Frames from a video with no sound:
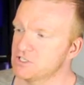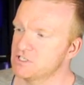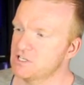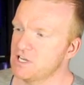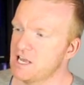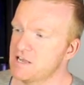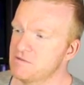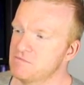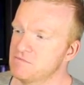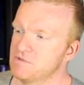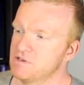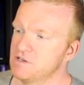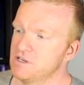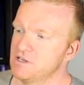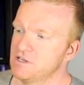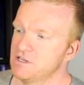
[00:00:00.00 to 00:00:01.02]
the same
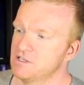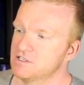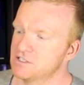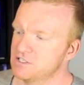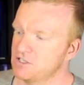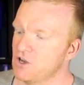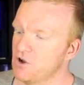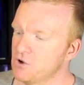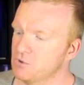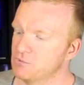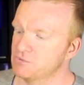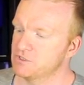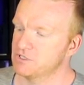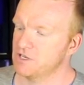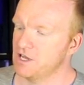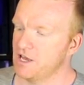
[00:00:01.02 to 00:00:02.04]

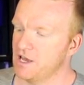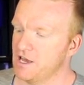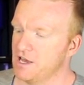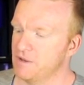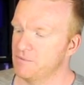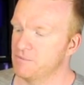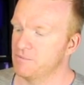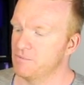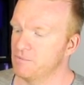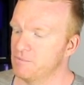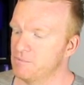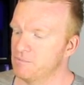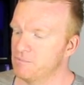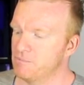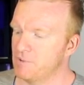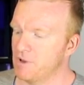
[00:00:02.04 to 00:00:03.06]
sculpt,
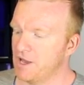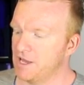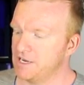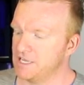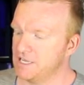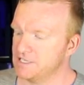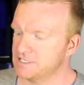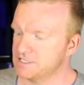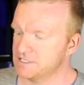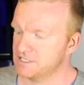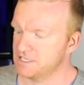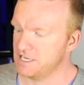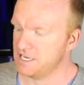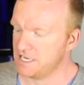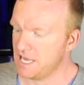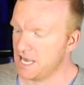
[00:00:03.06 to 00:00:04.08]
but
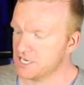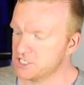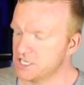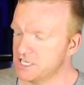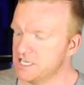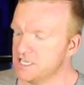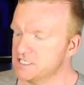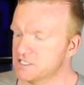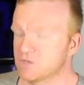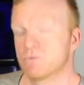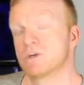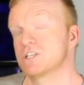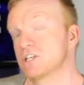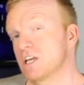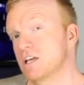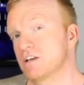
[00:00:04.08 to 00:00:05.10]
it actually is the
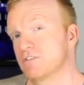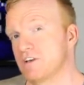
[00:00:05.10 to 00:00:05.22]
Witch King of